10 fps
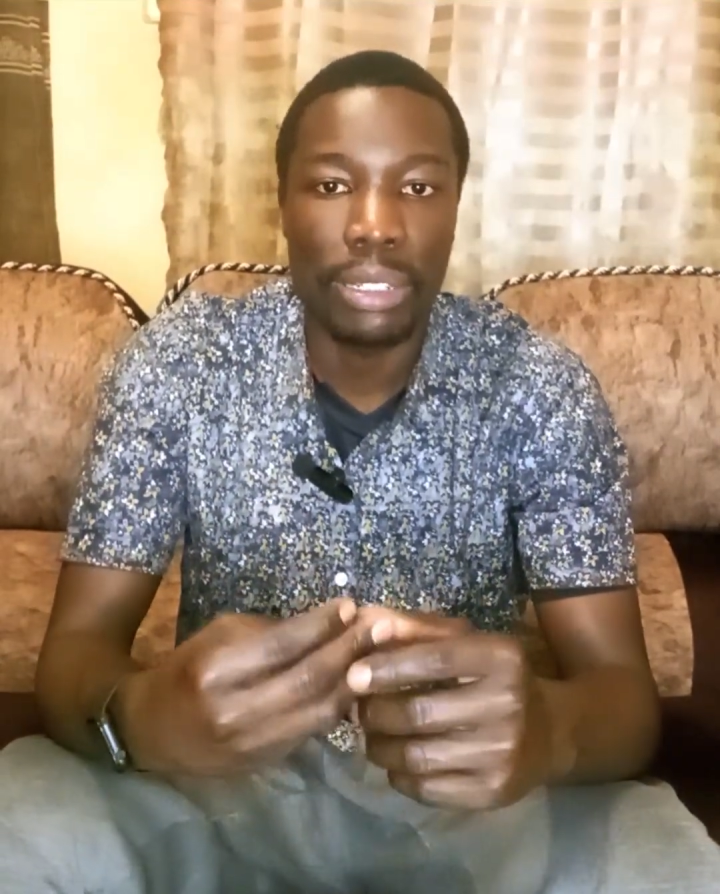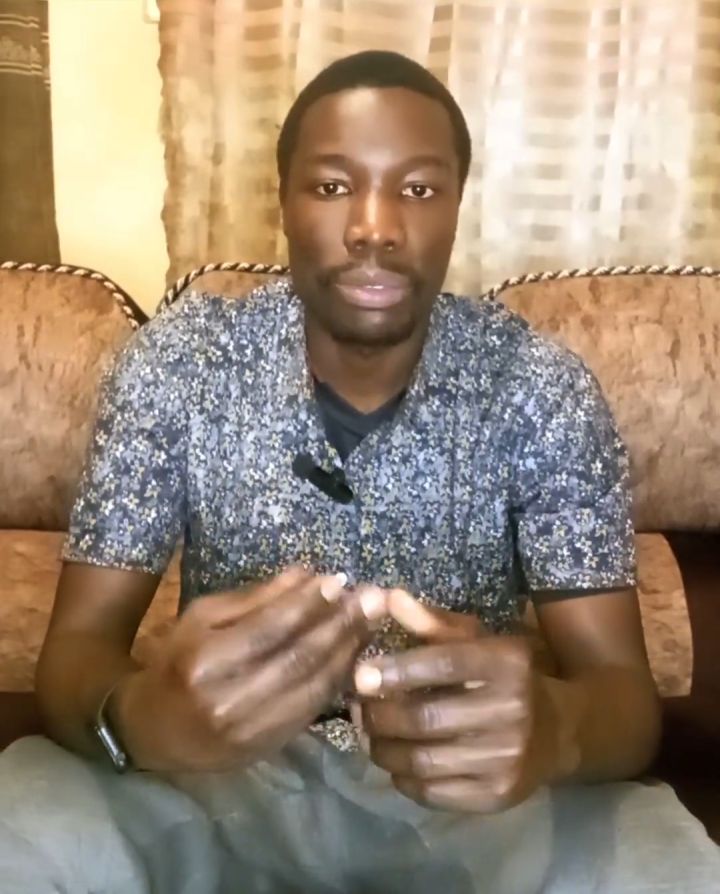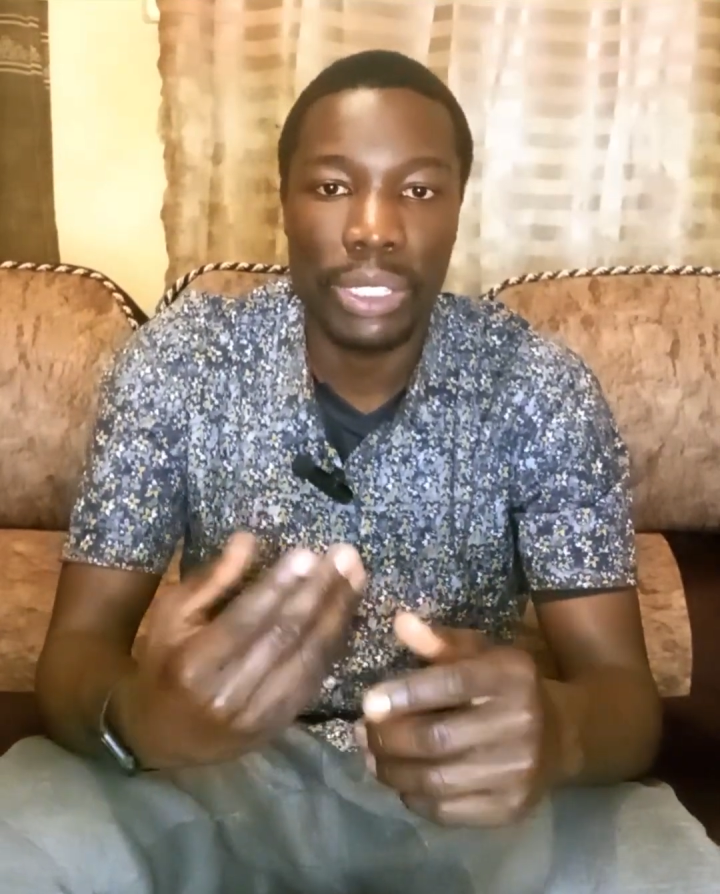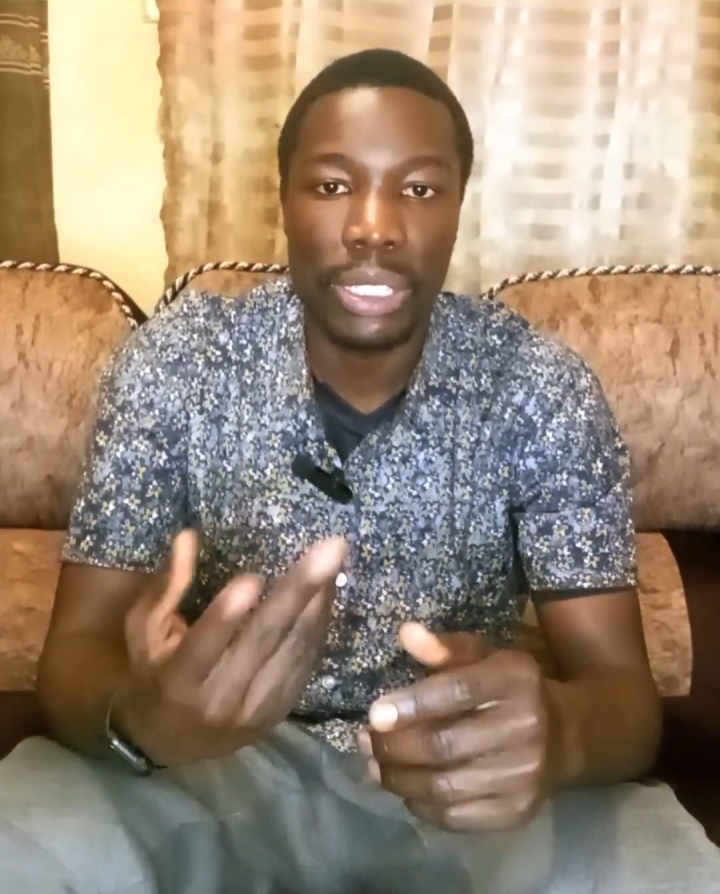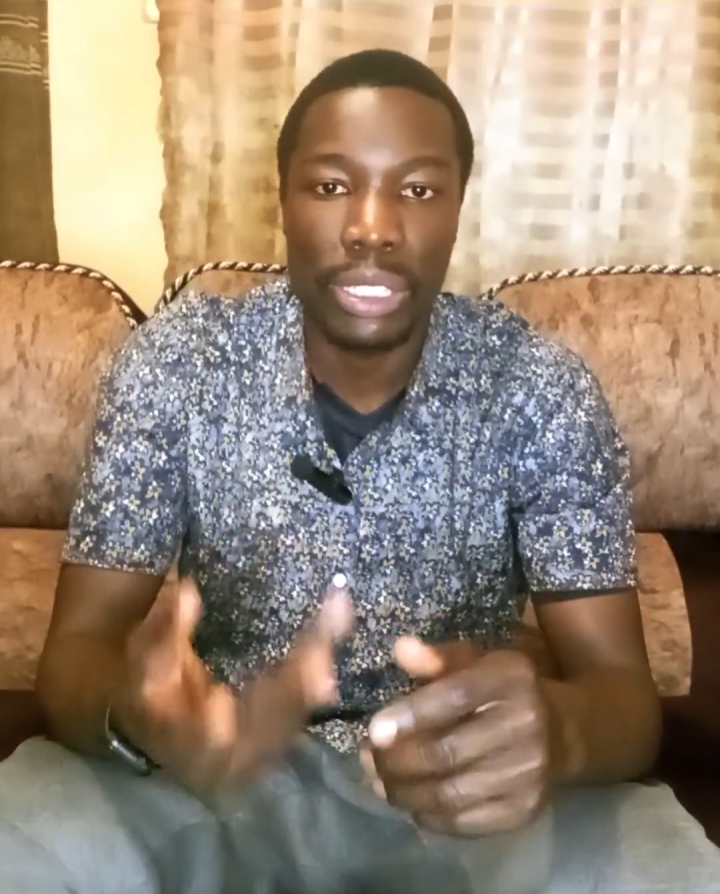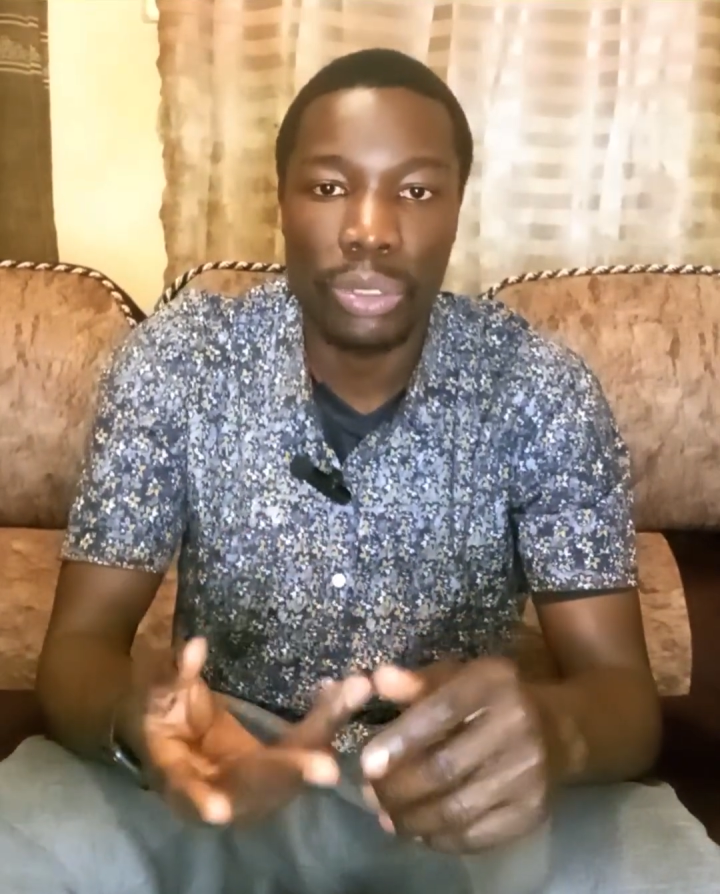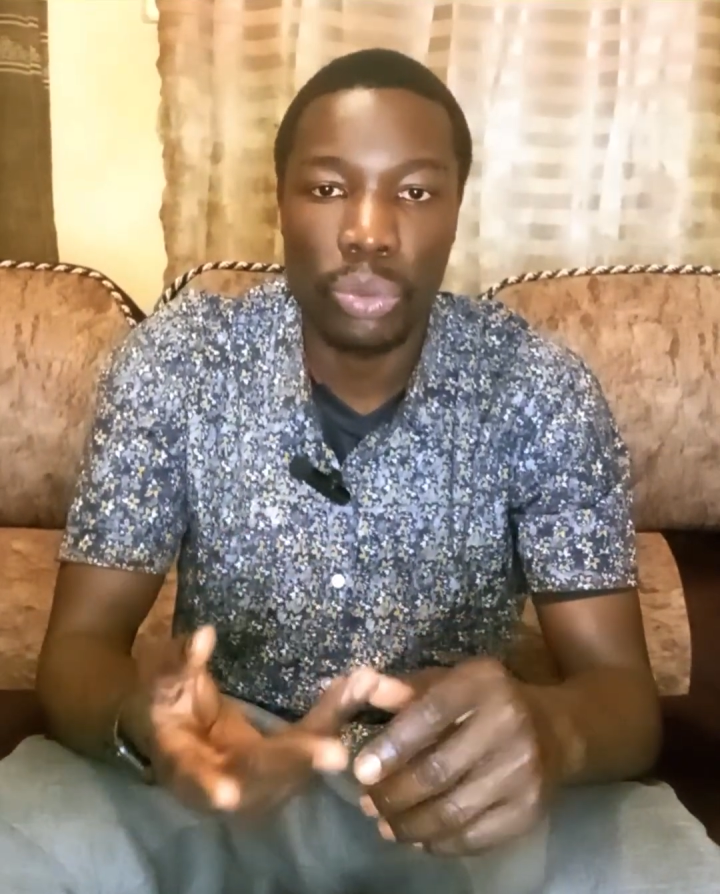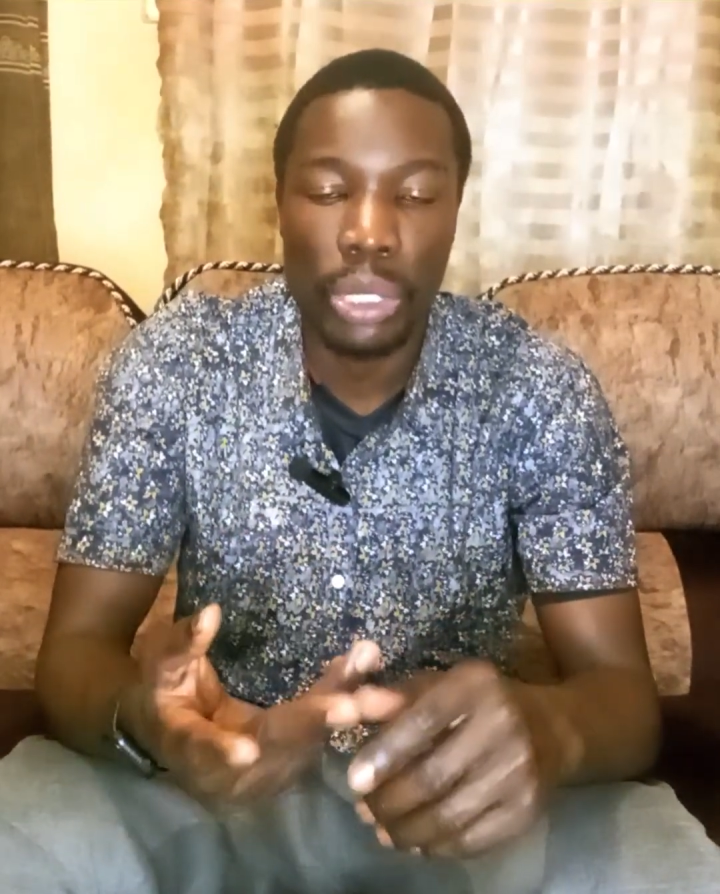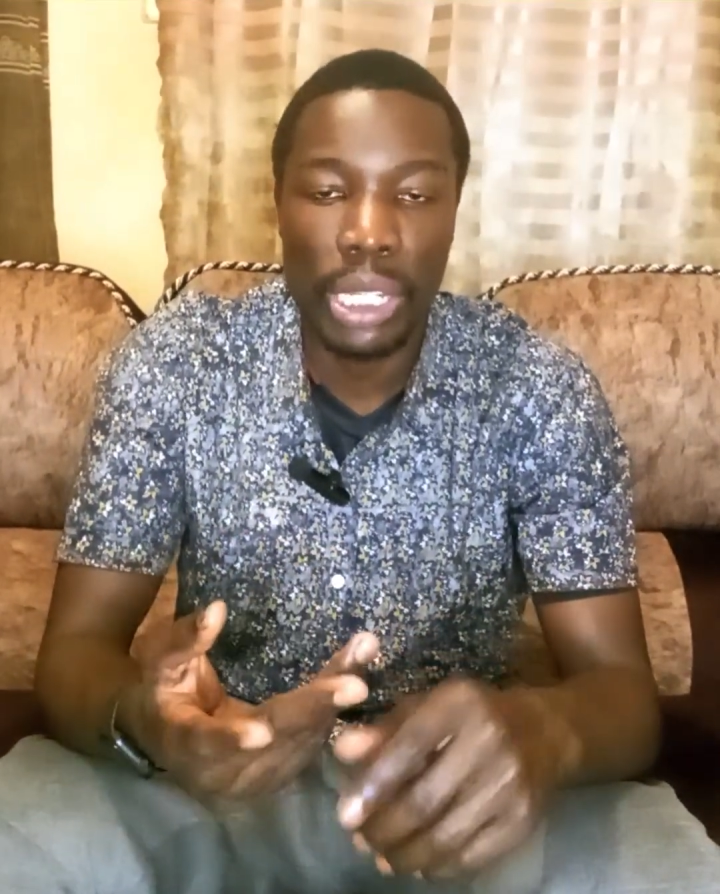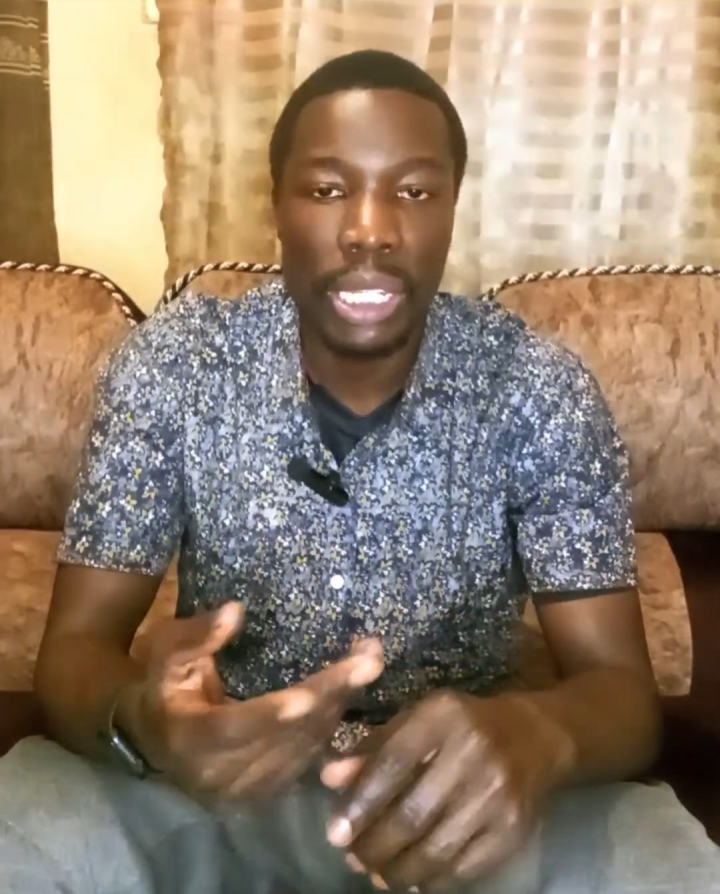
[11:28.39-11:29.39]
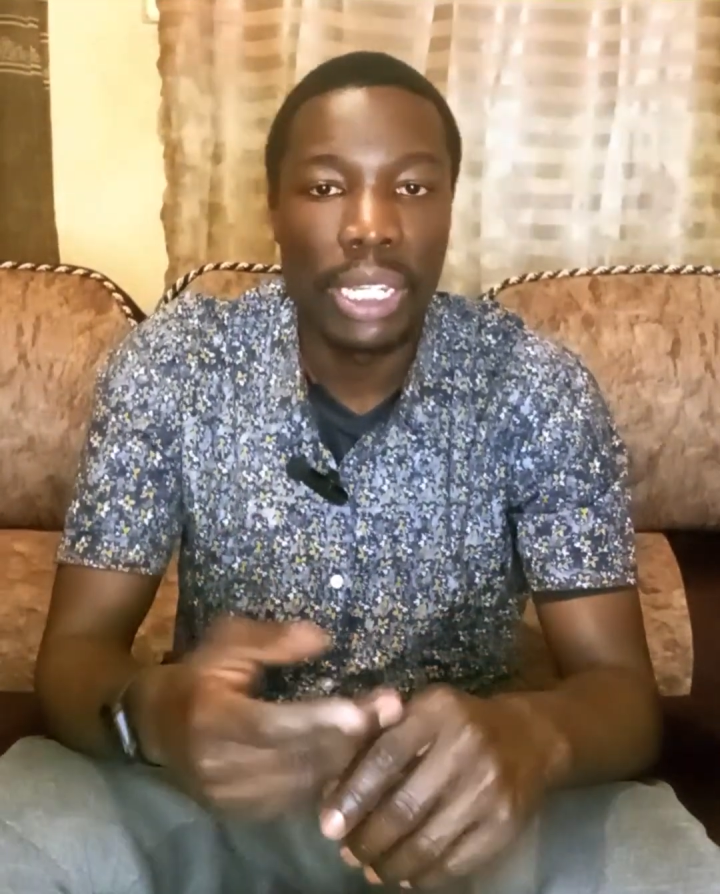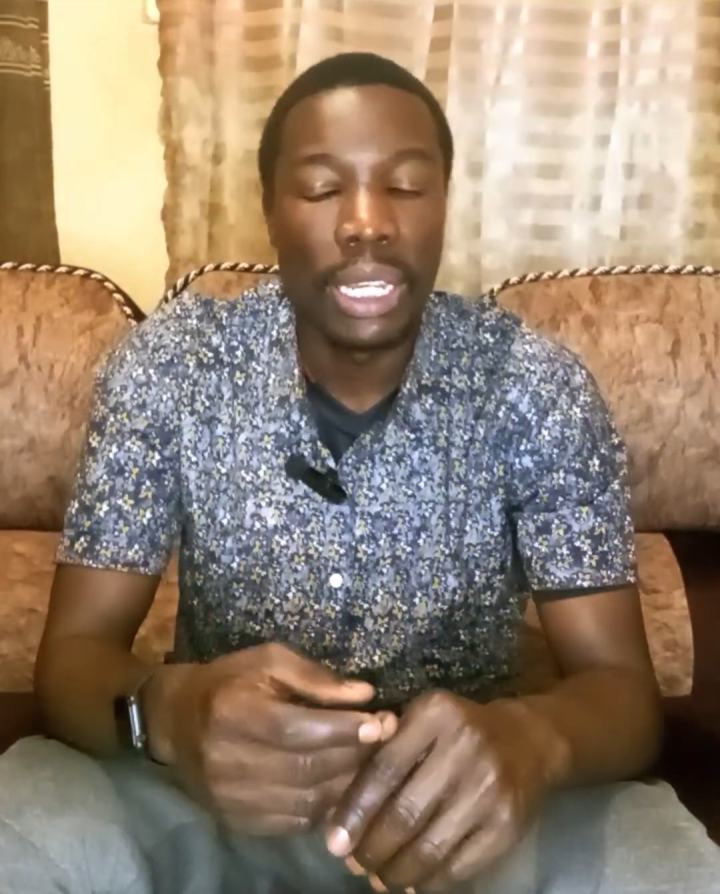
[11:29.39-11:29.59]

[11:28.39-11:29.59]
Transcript: investing today